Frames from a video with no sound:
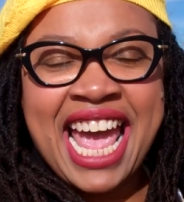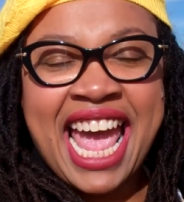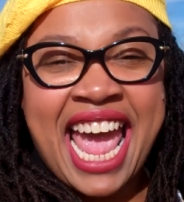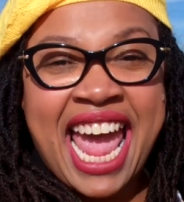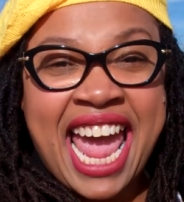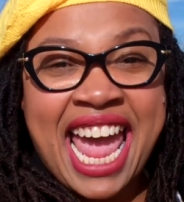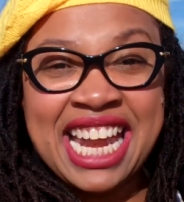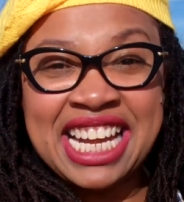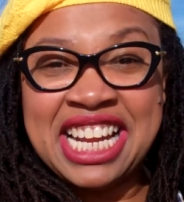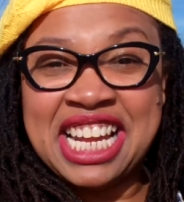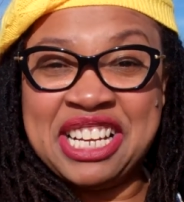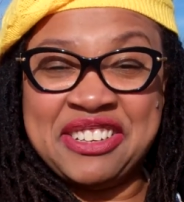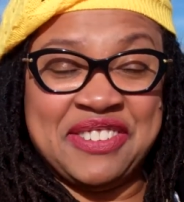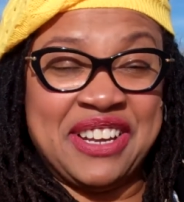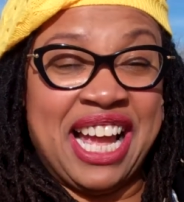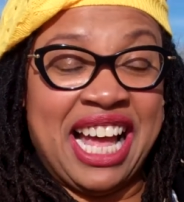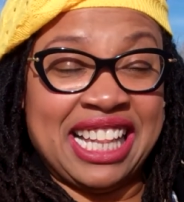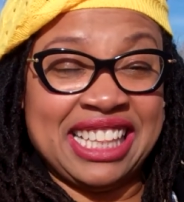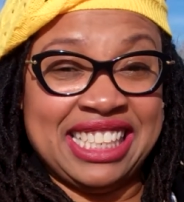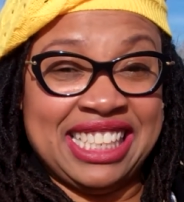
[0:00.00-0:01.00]
and in
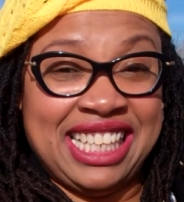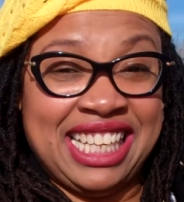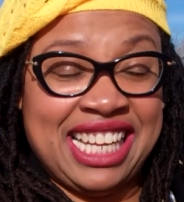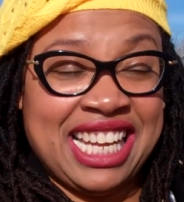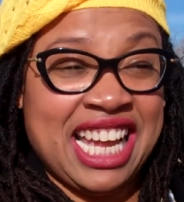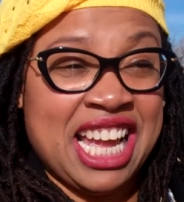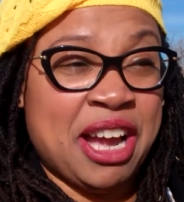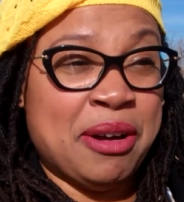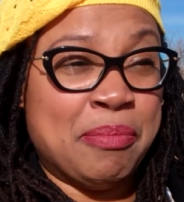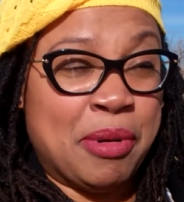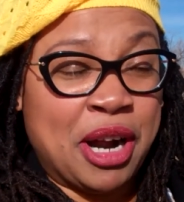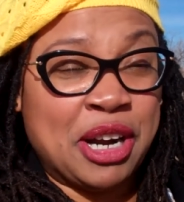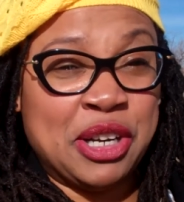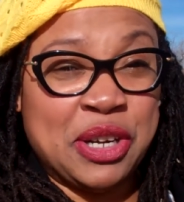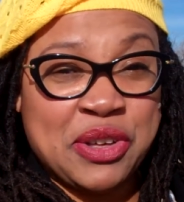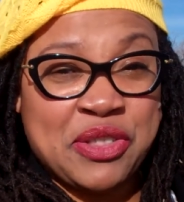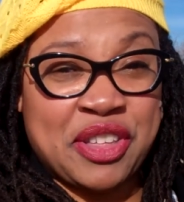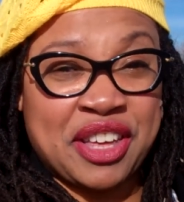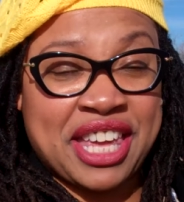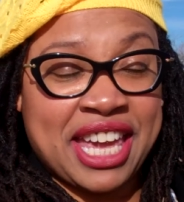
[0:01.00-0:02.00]
reality, Martin
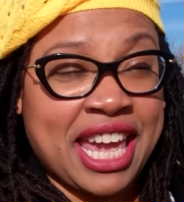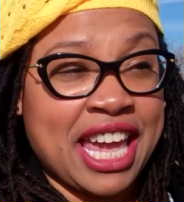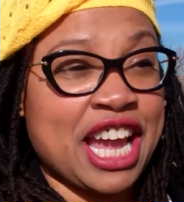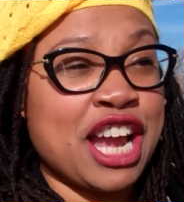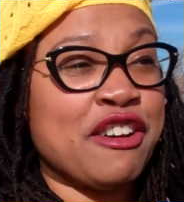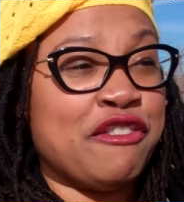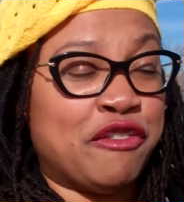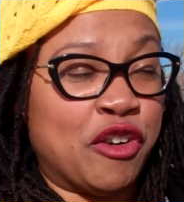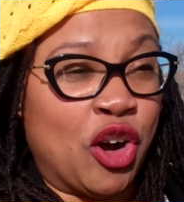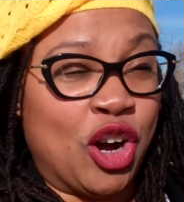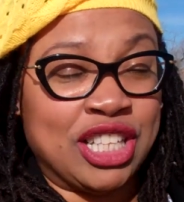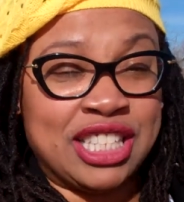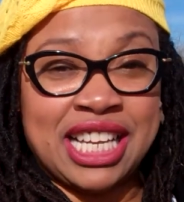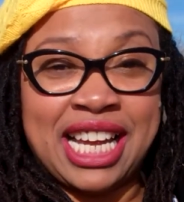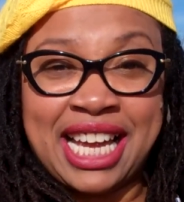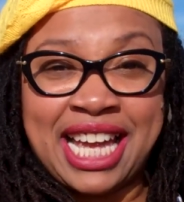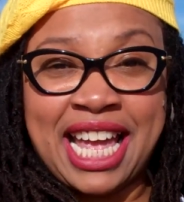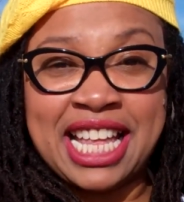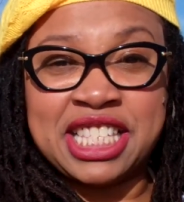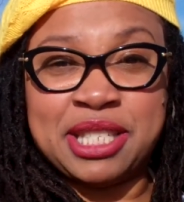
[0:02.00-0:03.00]
Luther King fought
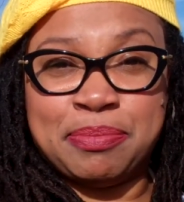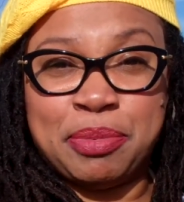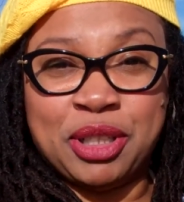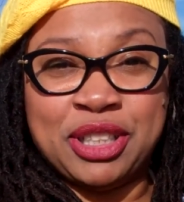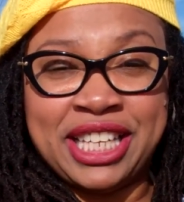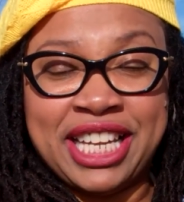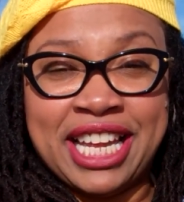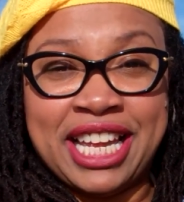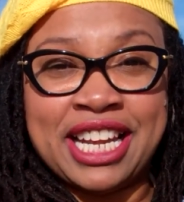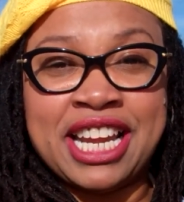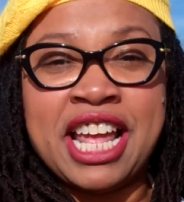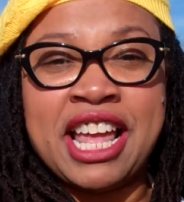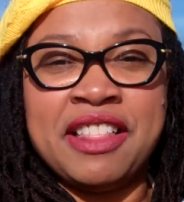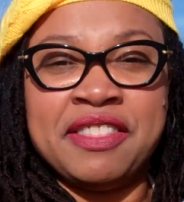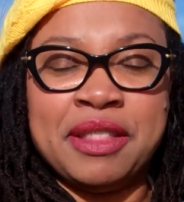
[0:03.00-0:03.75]
against bullying.